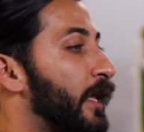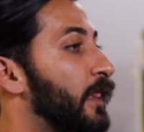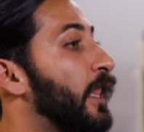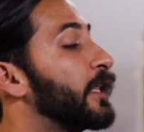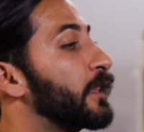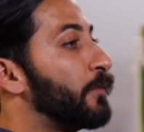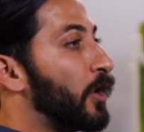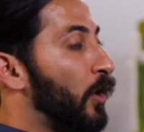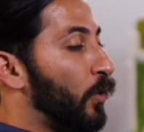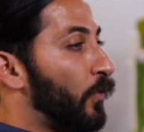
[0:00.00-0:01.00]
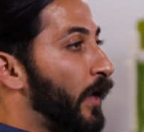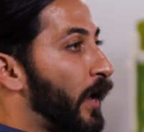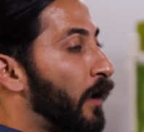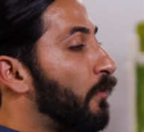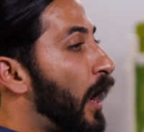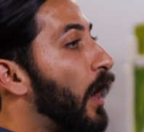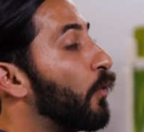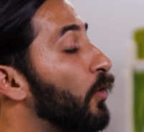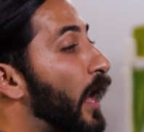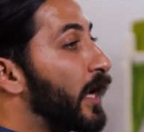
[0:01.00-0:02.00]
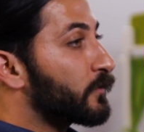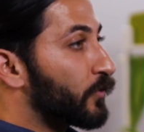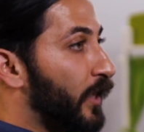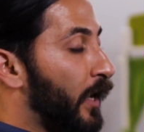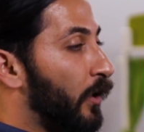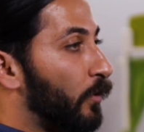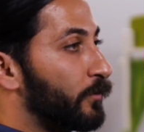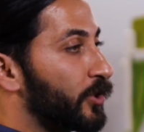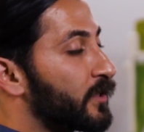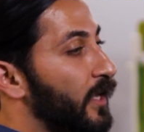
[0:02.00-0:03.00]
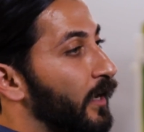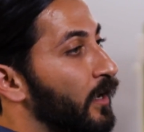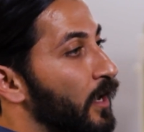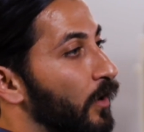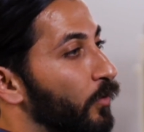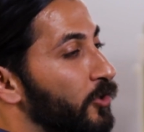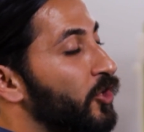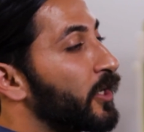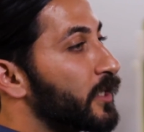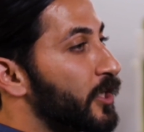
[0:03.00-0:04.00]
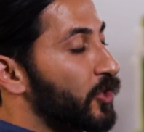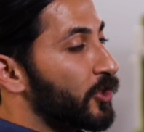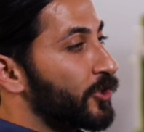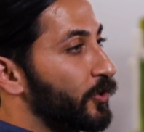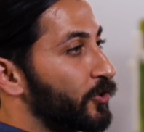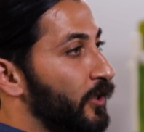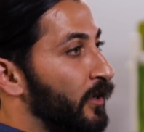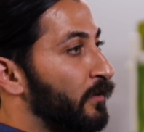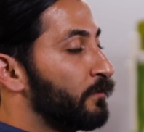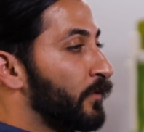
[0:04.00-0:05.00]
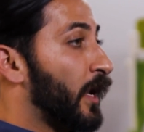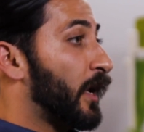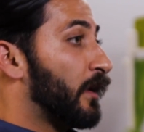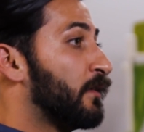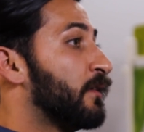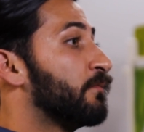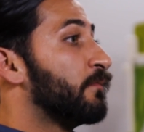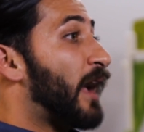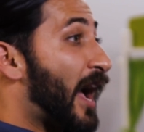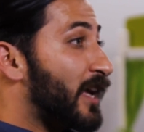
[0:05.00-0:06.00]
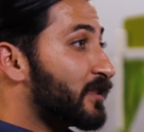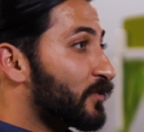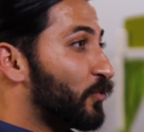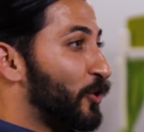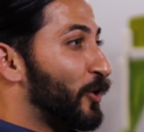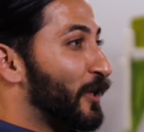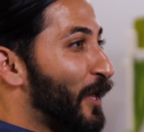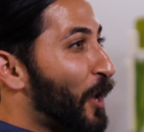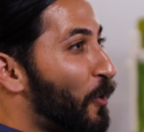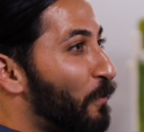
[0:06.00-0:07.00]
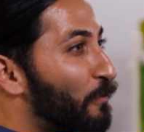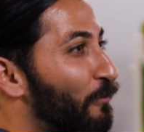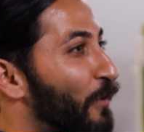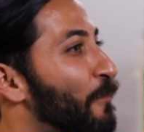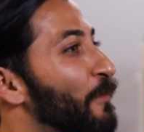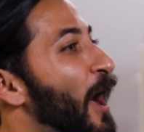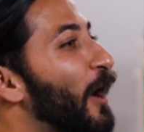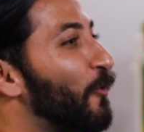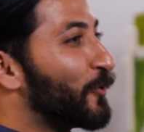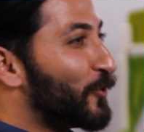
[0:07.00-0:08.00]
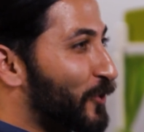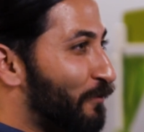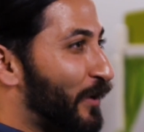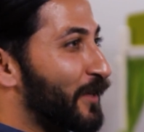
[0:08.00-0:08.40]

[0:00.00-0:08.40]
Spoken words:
and letting them know that I will ask for that help. Just like we're trying to teach our children, hey, ask when you need the help. I'm not going to jump in